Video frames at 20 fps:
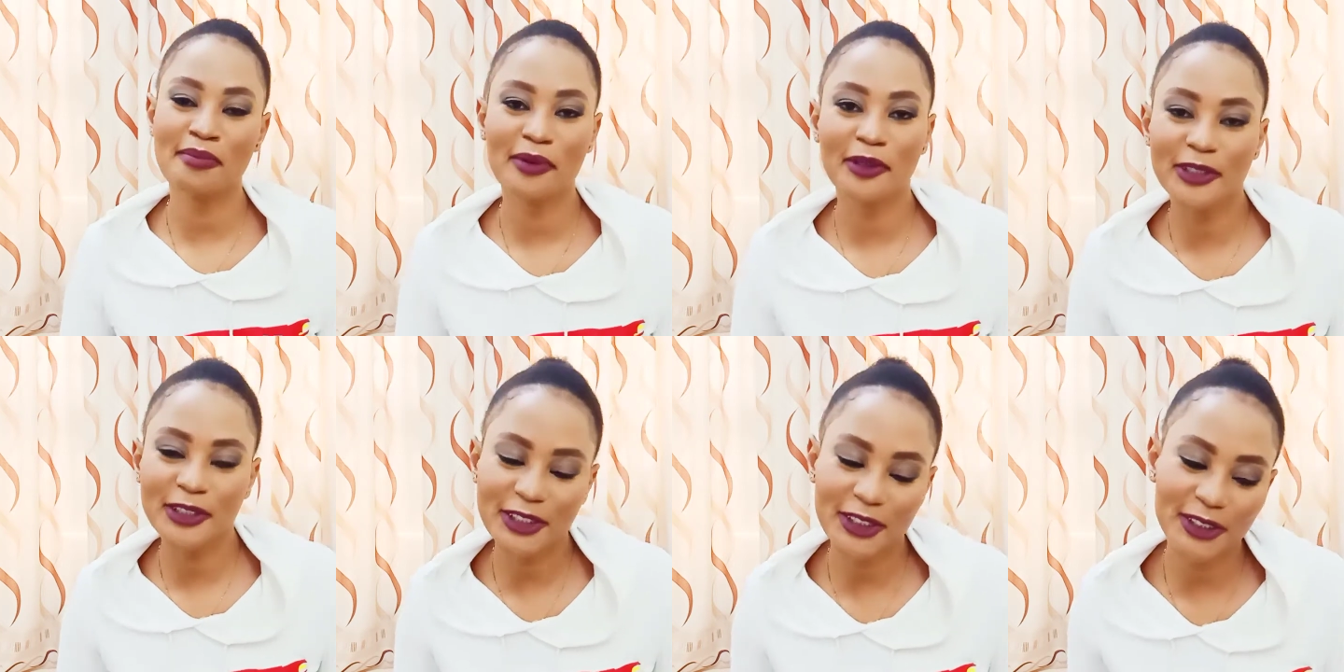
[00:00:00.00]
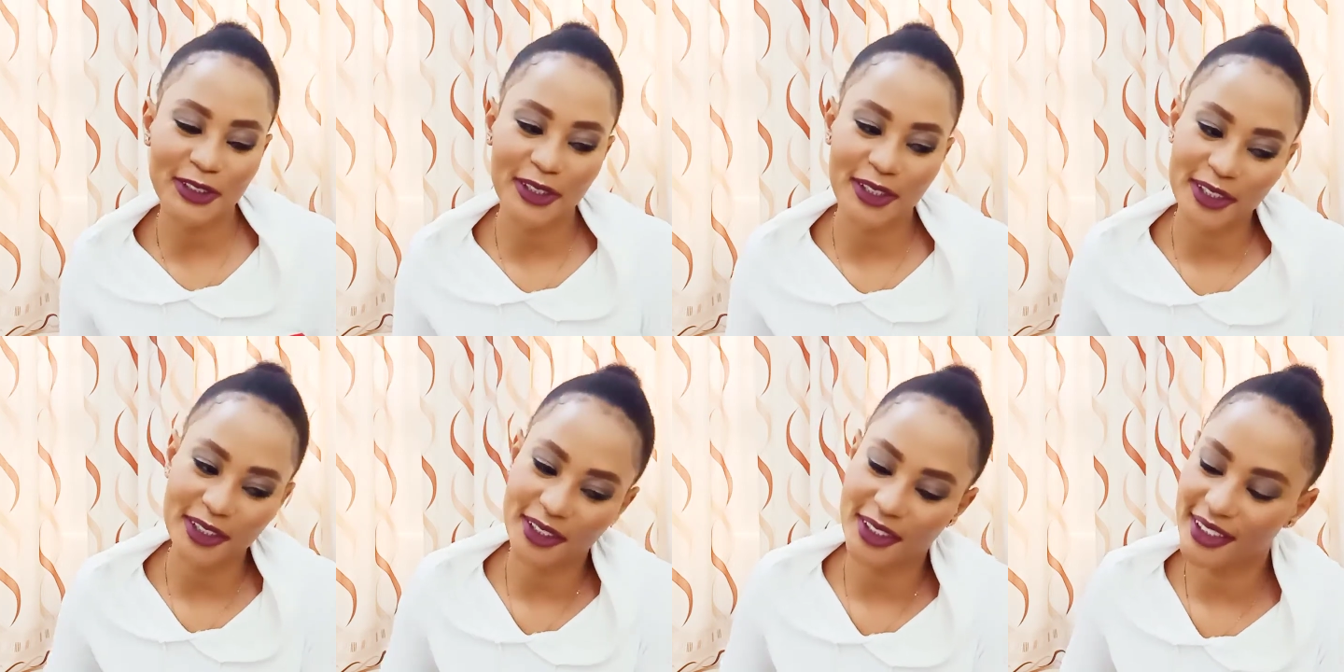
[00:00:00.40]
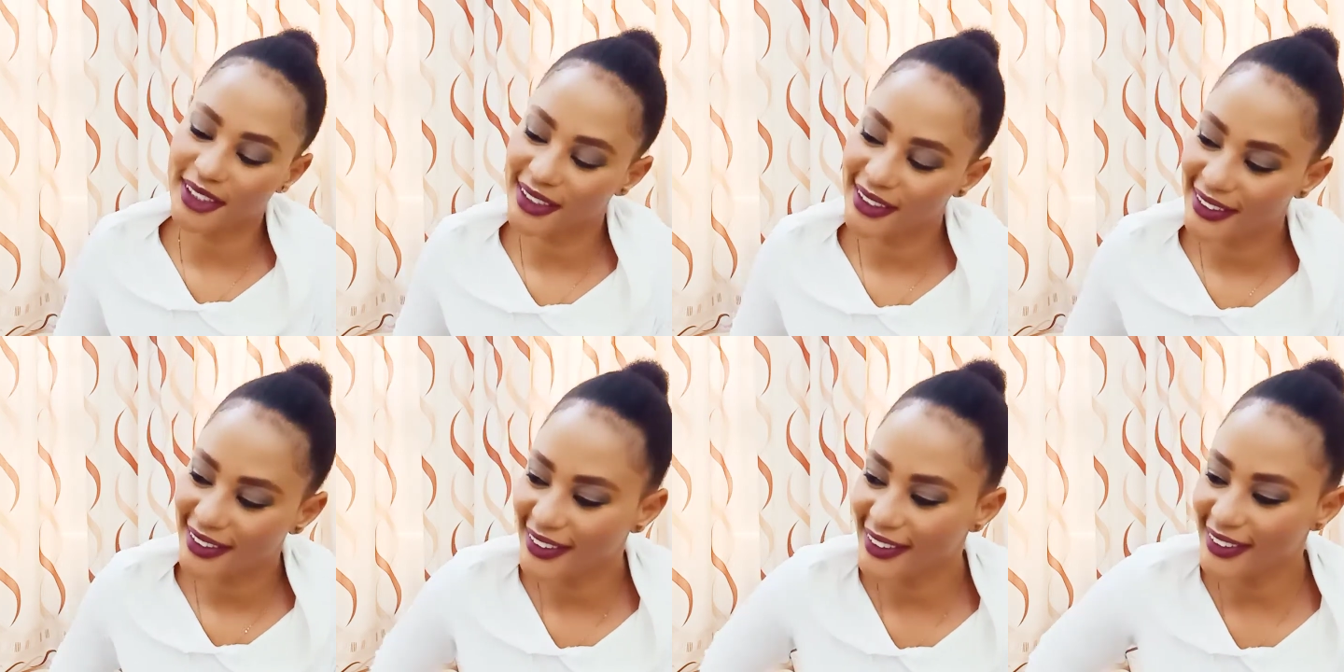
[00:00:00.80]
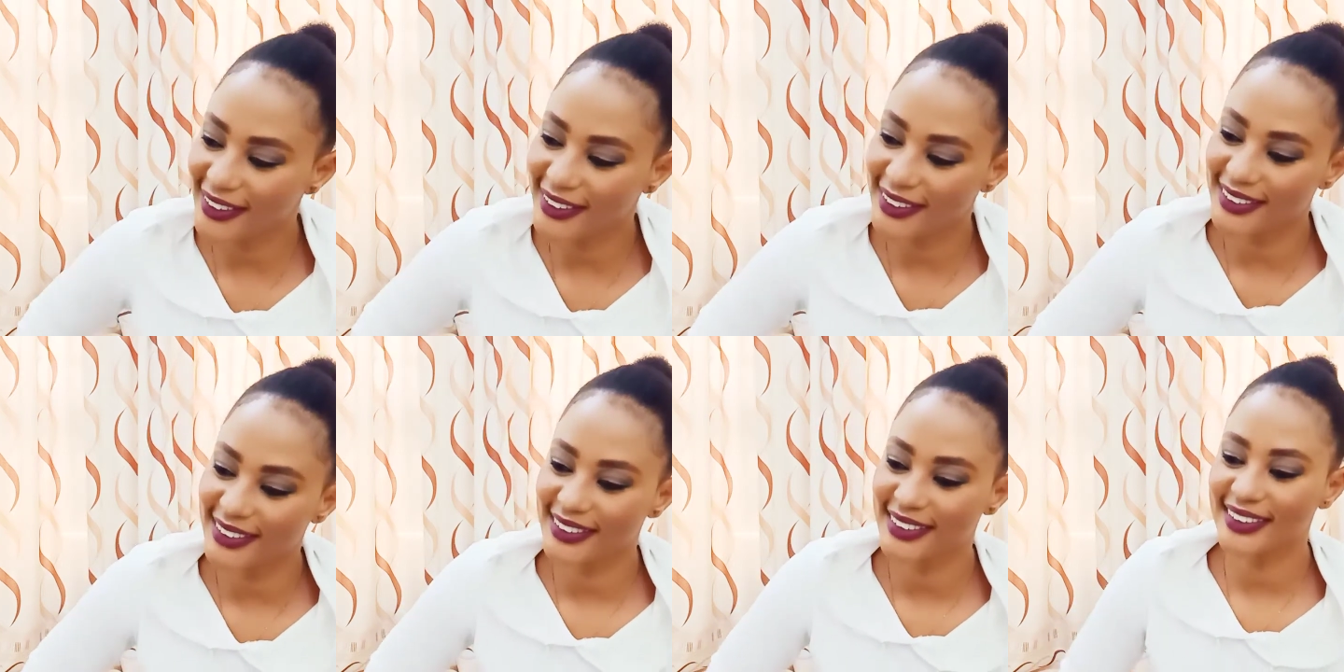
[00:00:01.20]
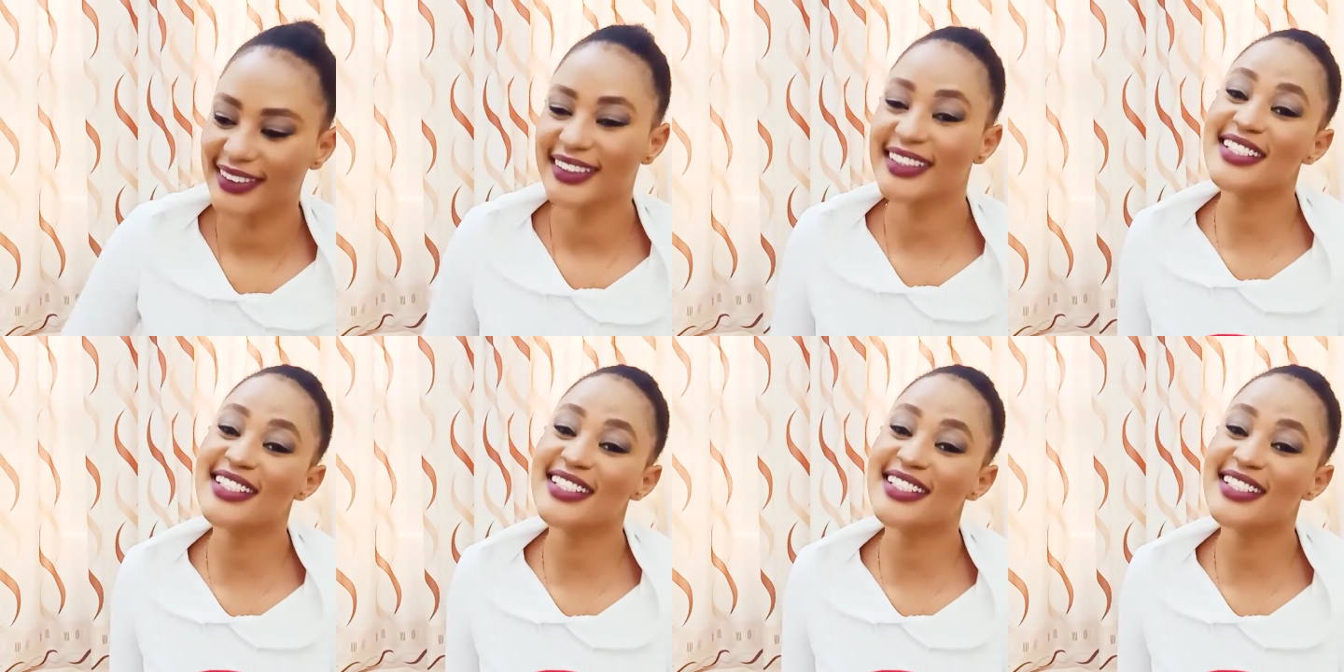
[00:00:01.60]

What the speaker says: emotional. Oh,